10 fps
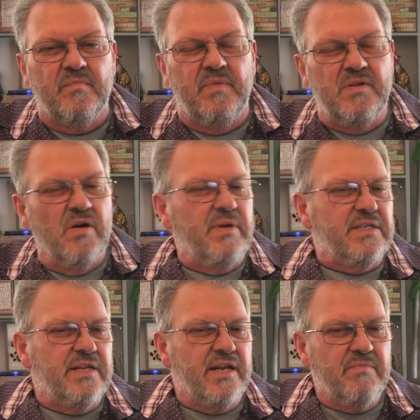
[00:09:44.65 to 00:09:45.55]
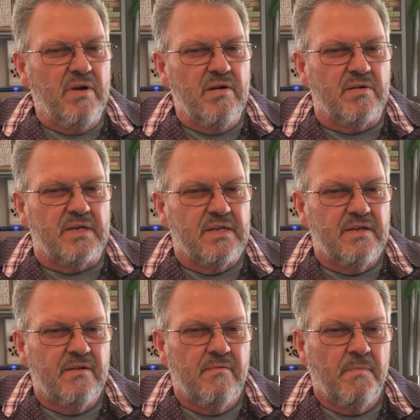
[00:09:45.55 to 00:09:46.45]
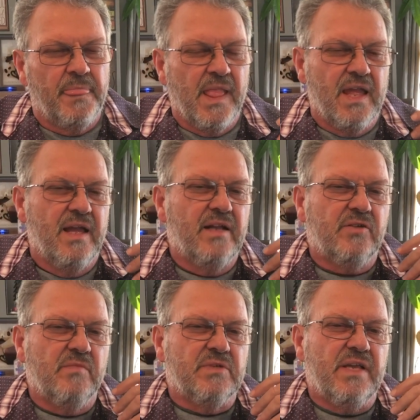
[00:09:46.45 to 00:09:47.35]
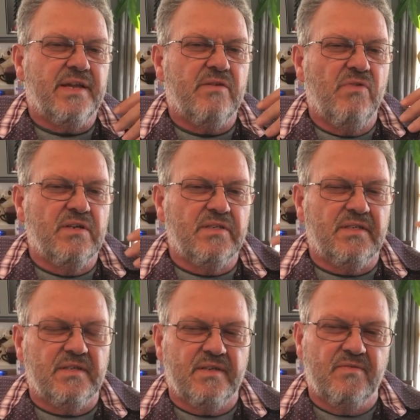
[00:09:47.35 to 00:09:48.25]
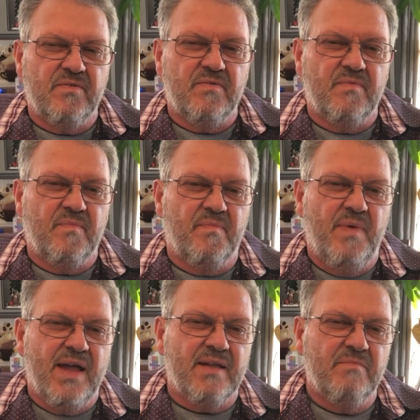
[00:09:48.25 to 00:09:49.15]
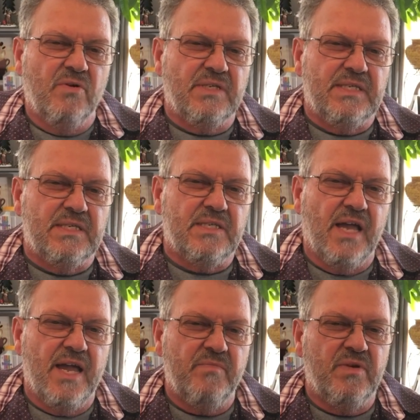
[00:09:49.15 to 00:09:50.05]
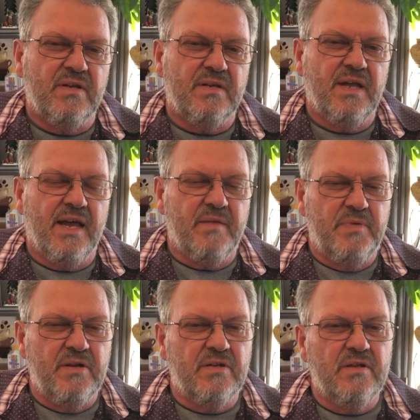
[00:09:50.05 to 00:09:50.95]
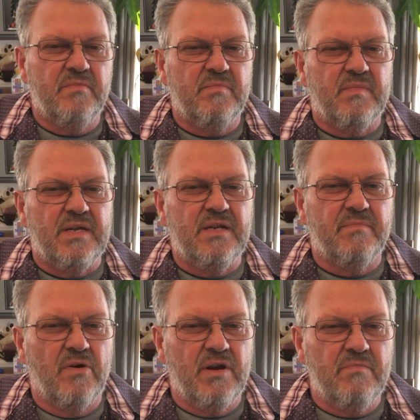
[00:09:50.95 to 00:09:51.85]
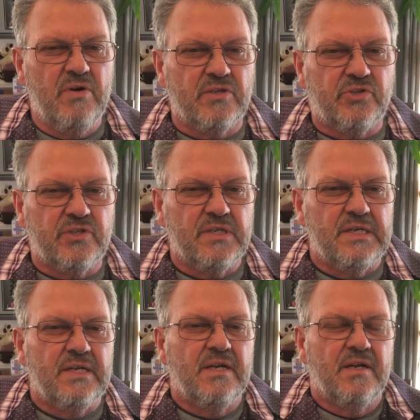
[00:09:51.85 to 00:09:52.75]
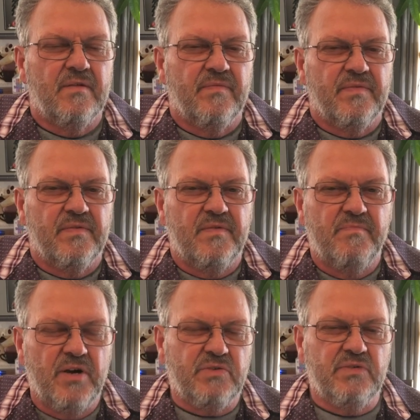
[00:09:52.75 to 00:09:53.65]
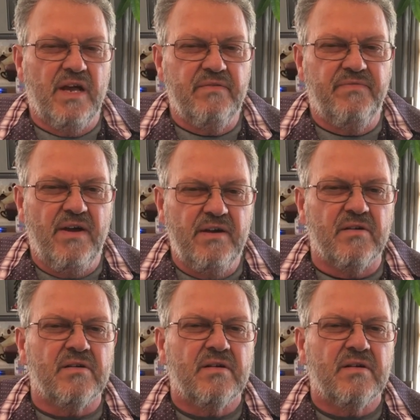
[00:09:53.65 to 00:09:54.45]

but nobody's getting burned. It's almost like it was back in Moses' time when God appeared to him in the burning bush. The bush was on fire,